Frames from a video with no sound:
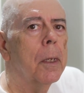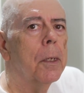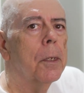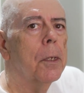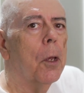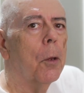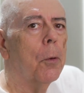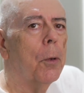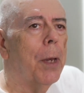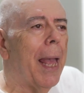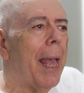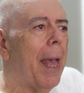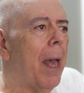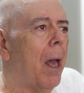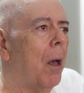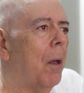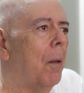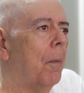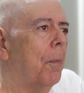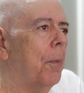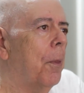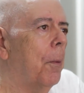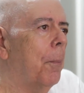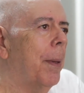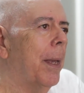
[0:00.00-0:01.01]
So now
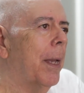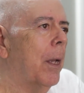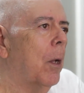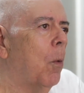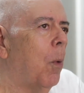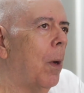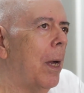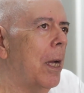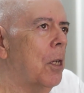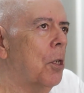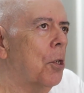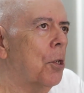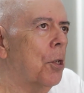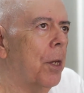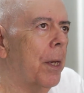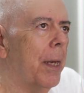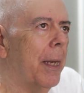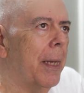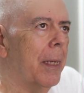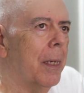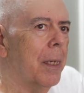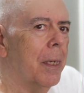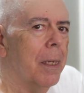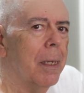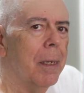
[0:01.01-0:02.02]
the big question
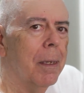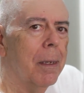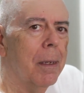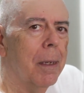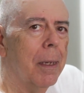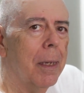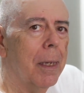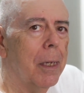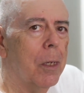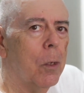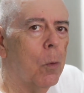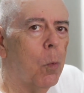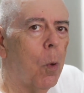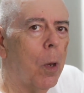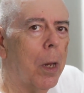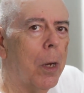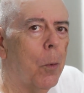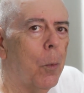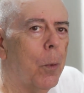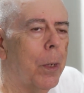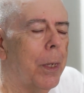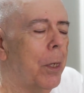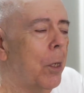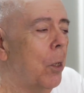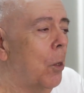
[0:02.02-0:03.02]
is what do
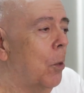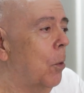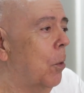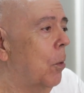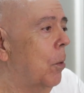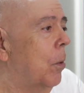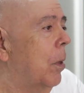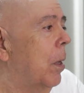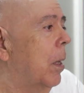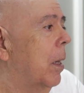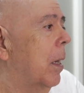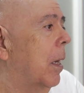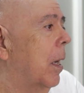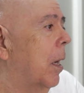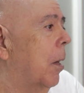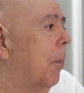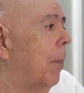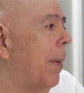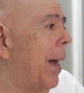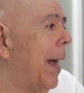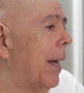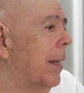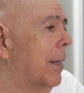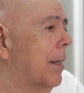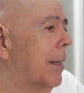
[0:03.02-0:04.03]
we do
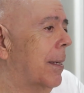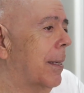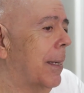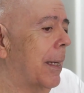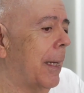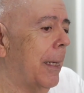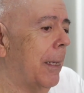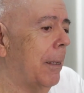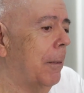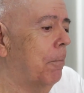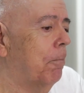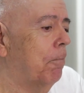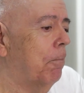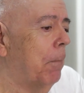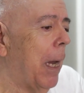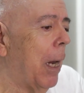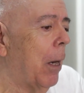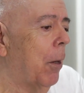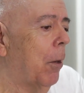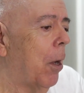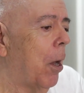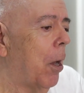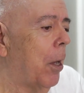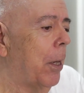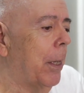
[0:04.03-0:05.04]
about
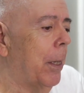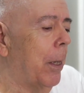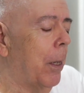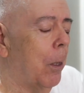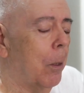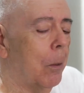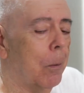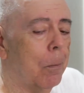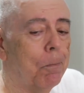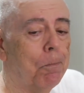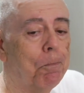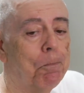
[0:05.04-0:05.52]
our audio?